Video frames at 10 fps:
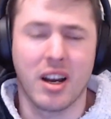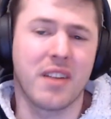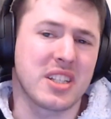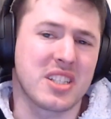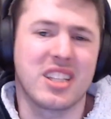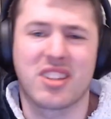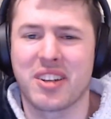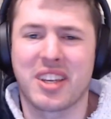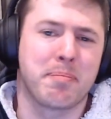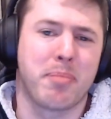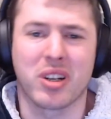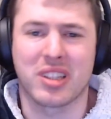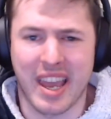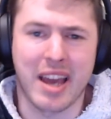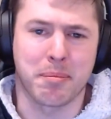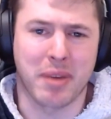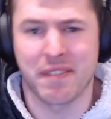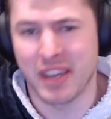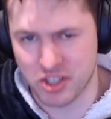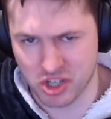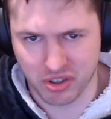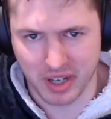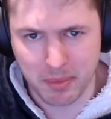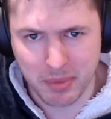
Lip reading: Obviously don't get bogged down by feature creep,